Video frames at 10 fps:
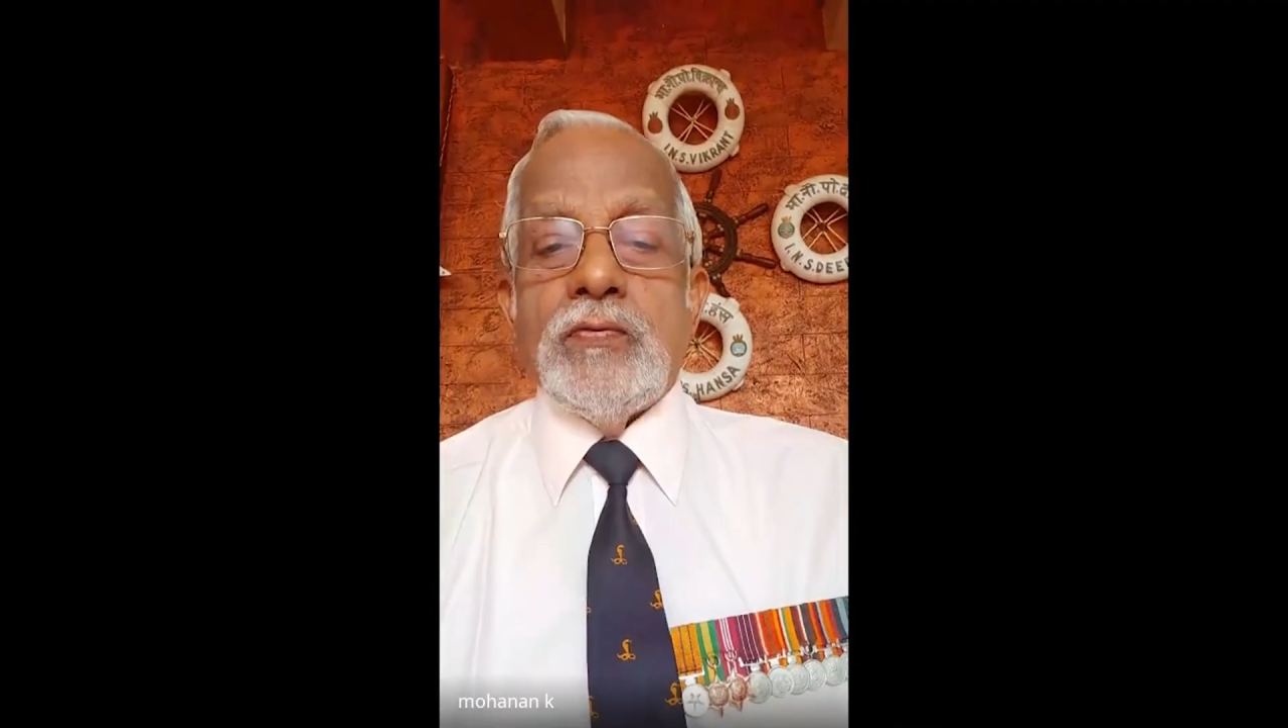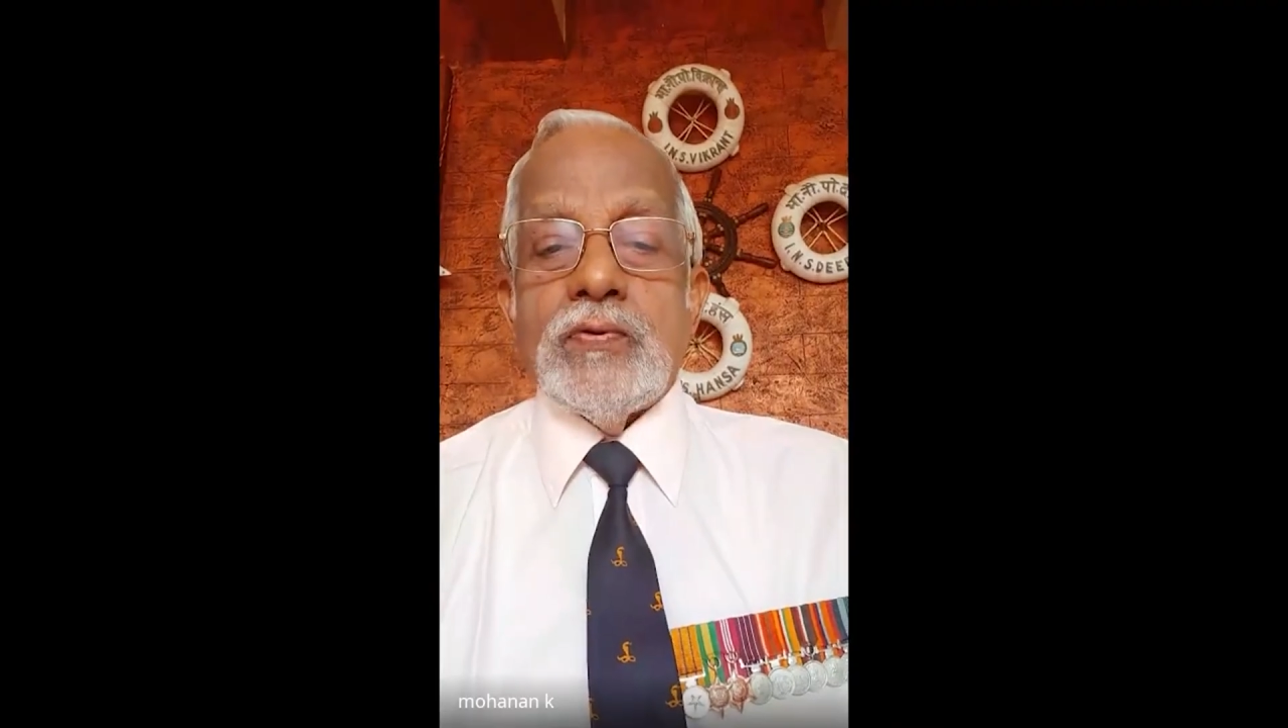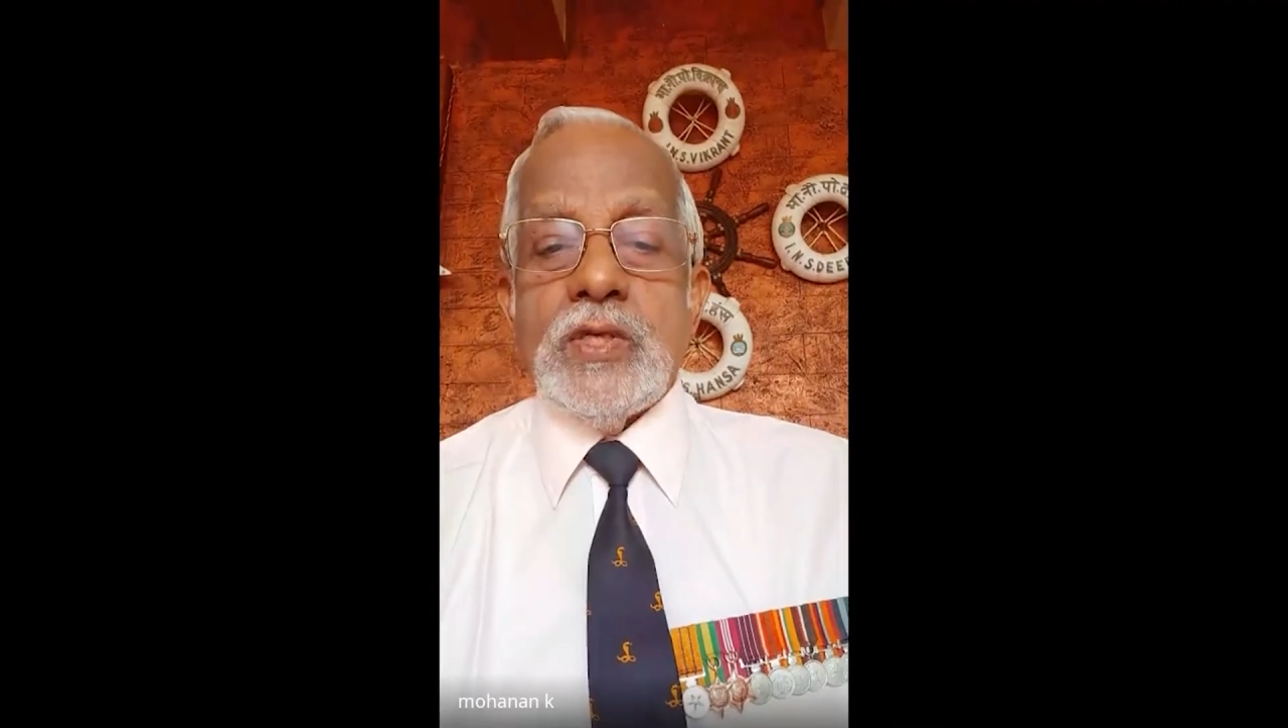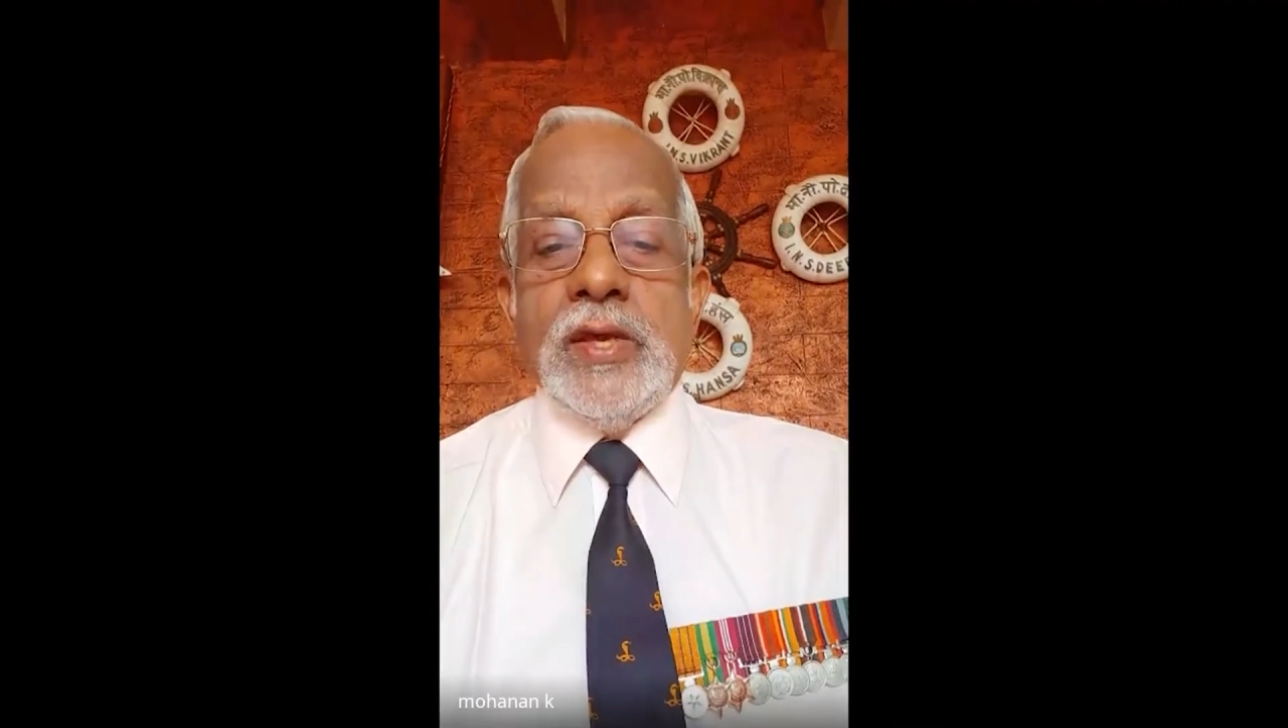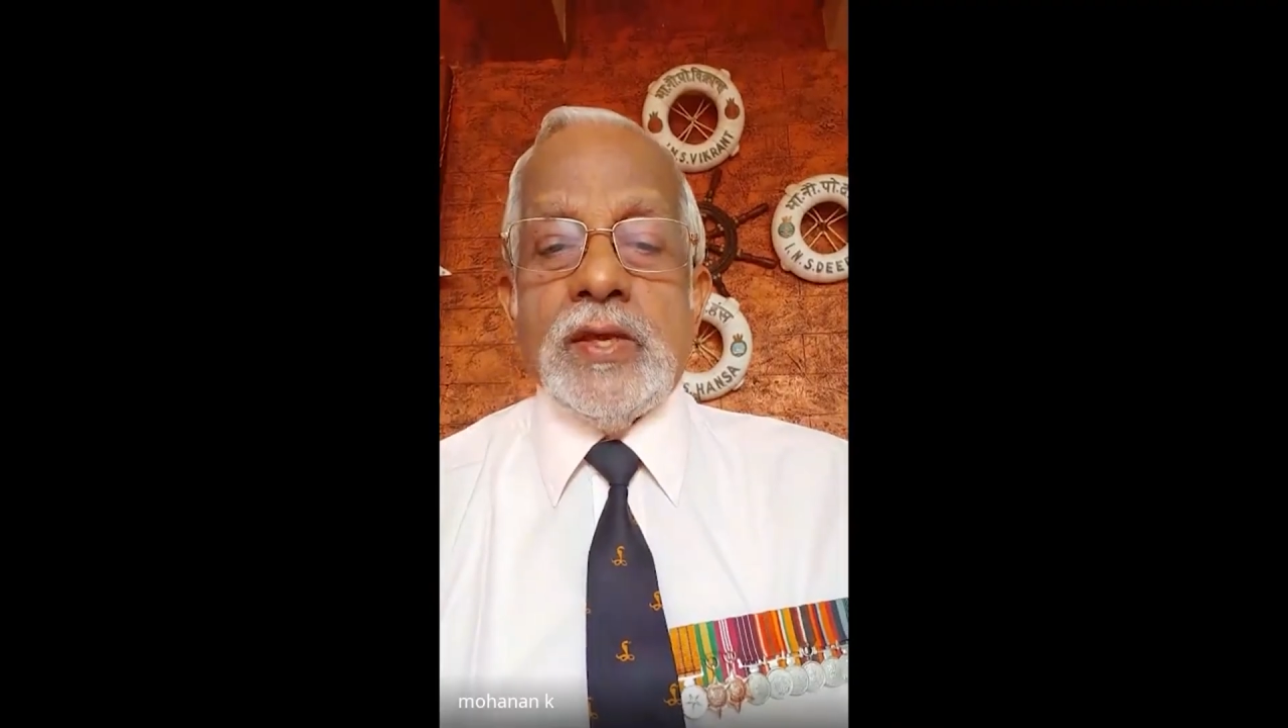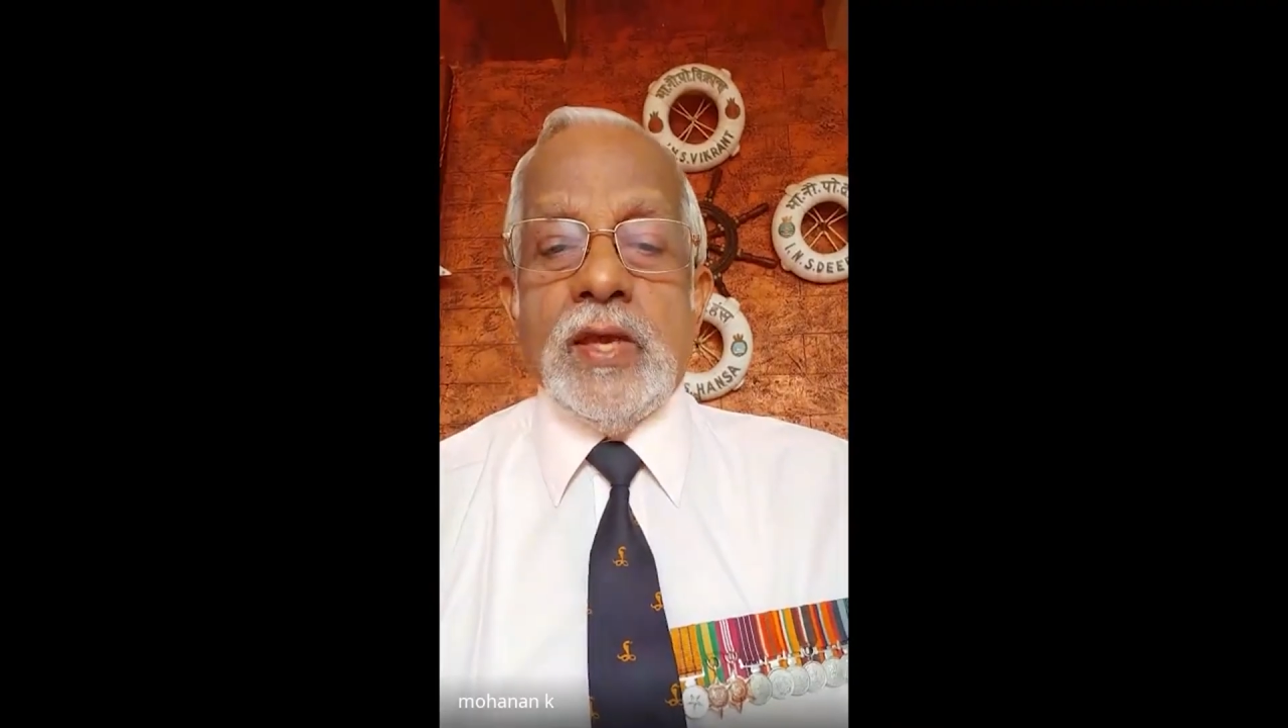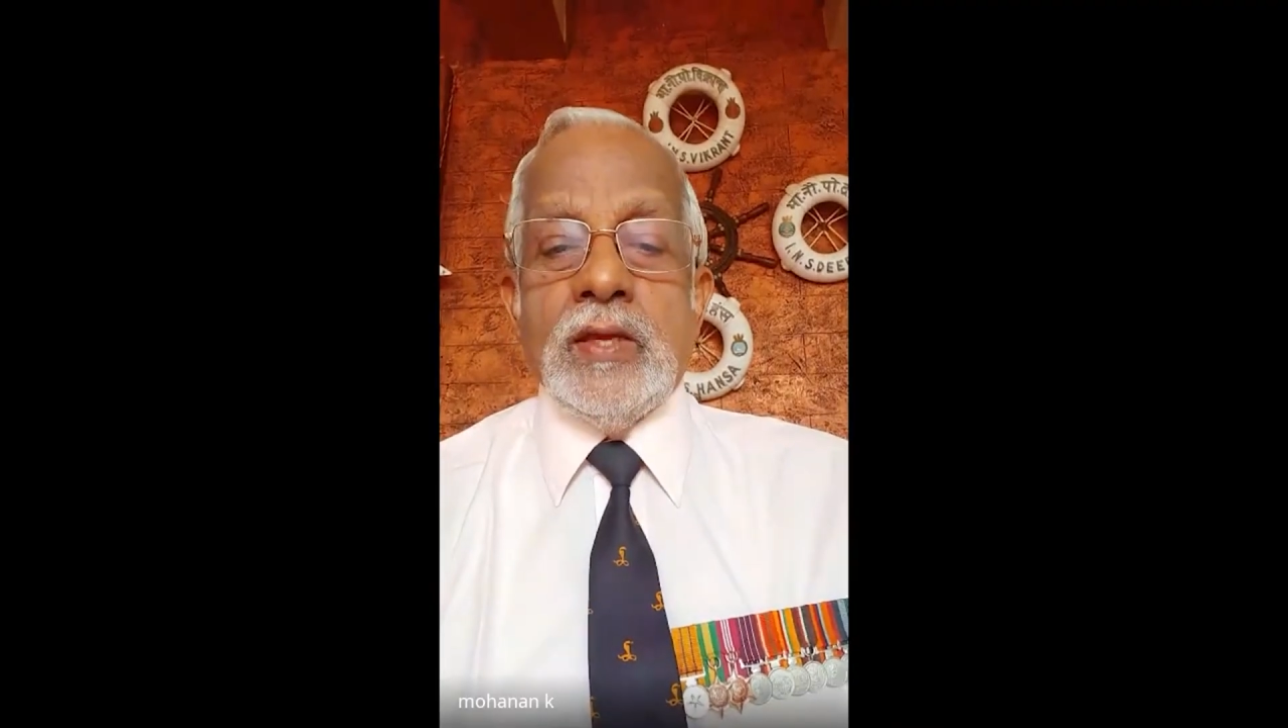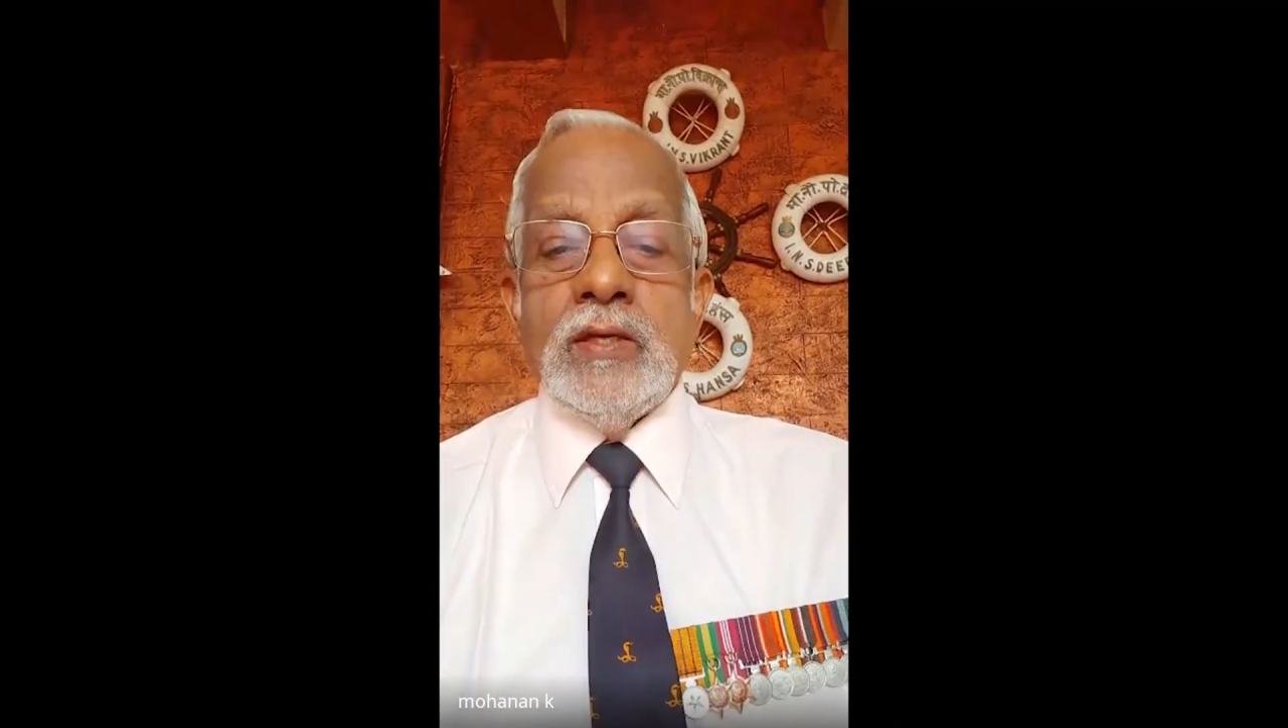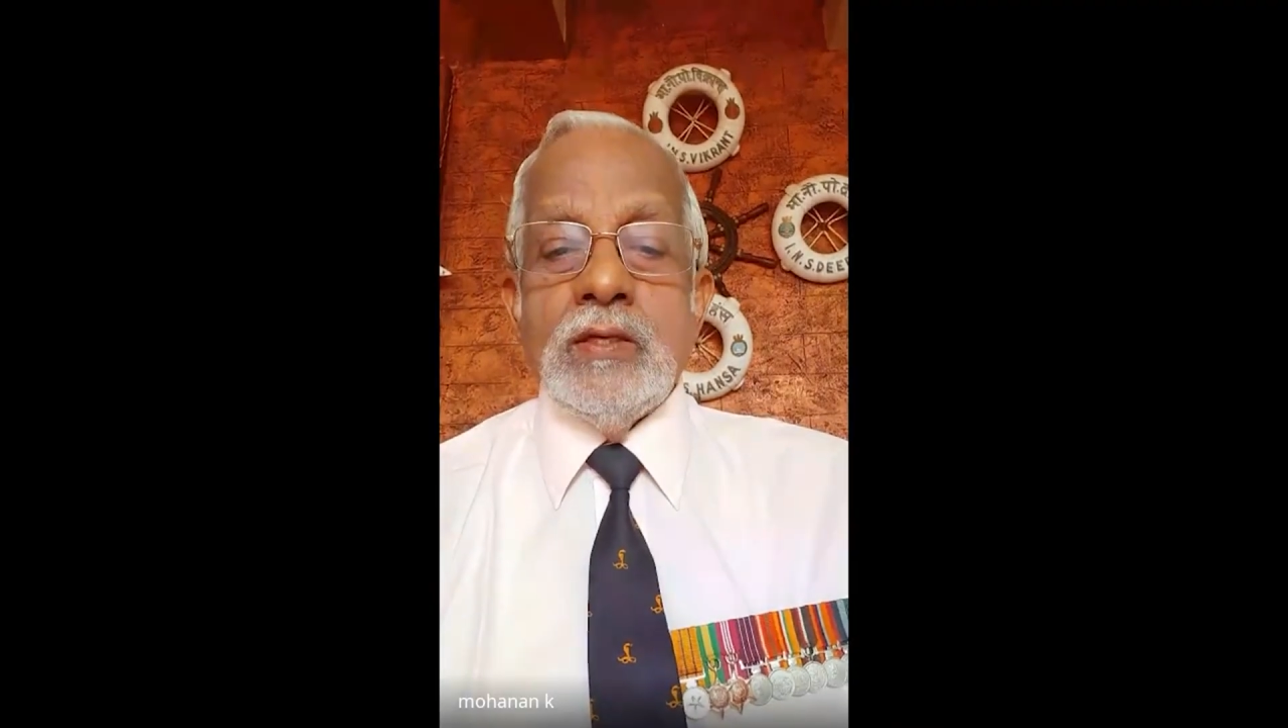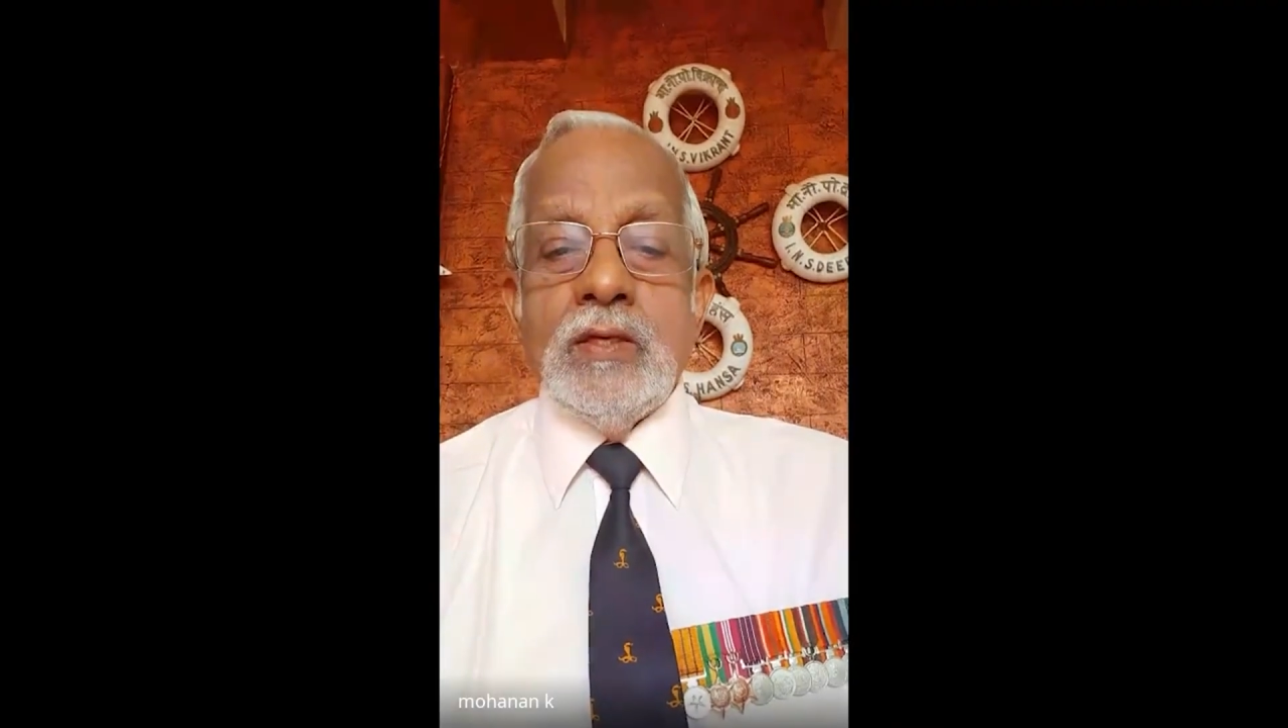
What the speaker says: sinking